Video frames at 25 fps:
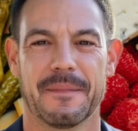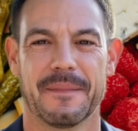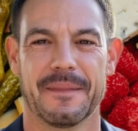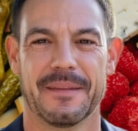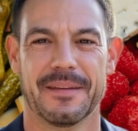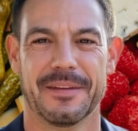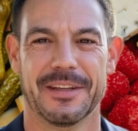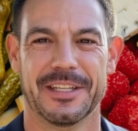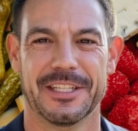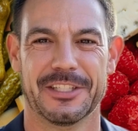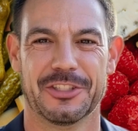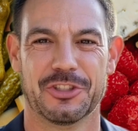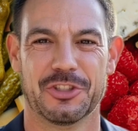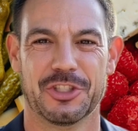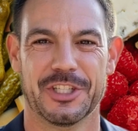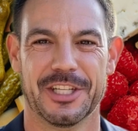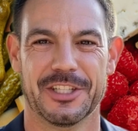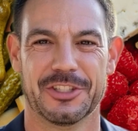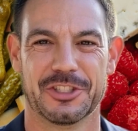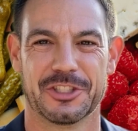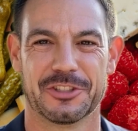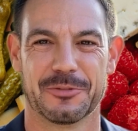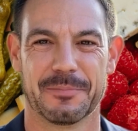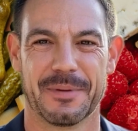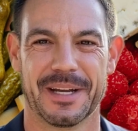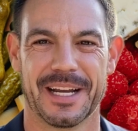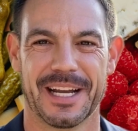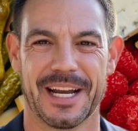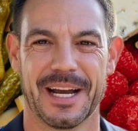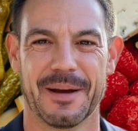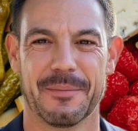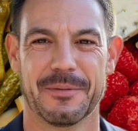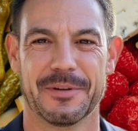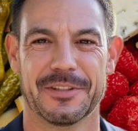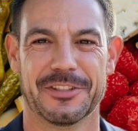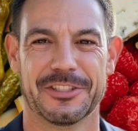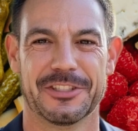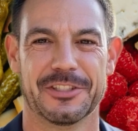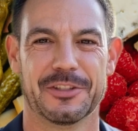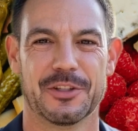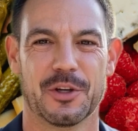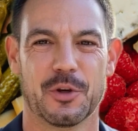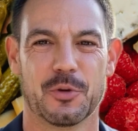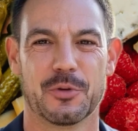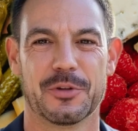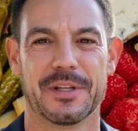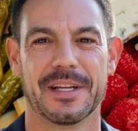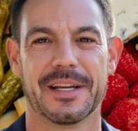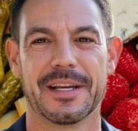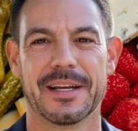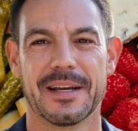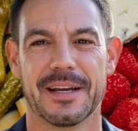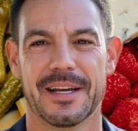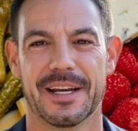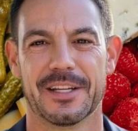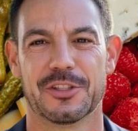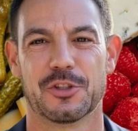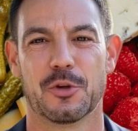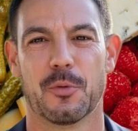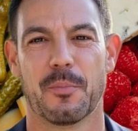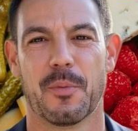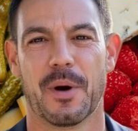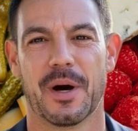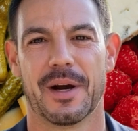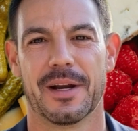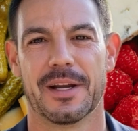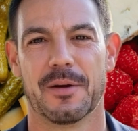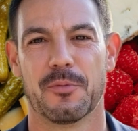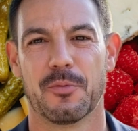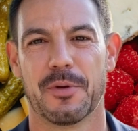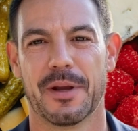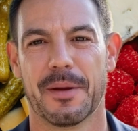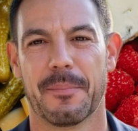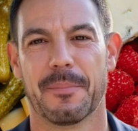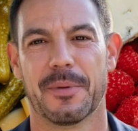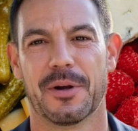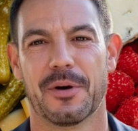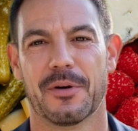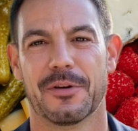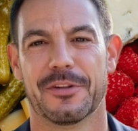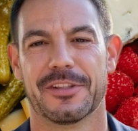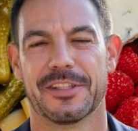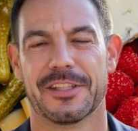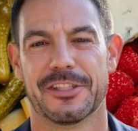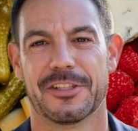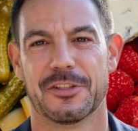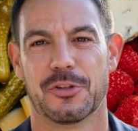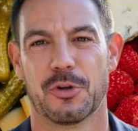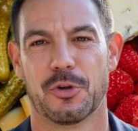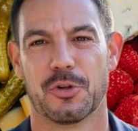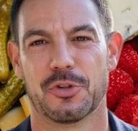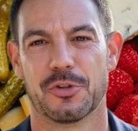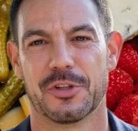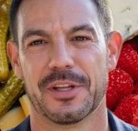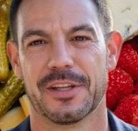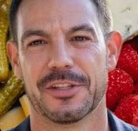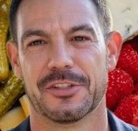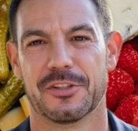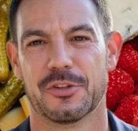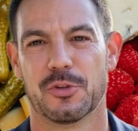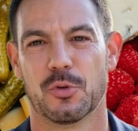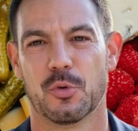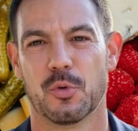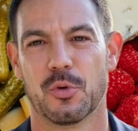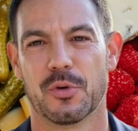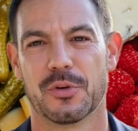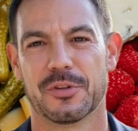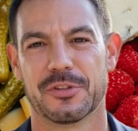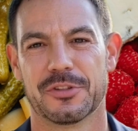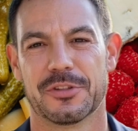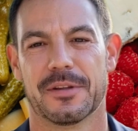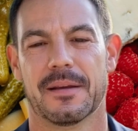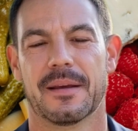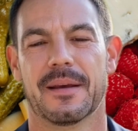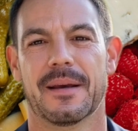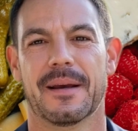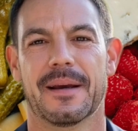These changes may happen slowly as your body rebuilds its nutrient stores,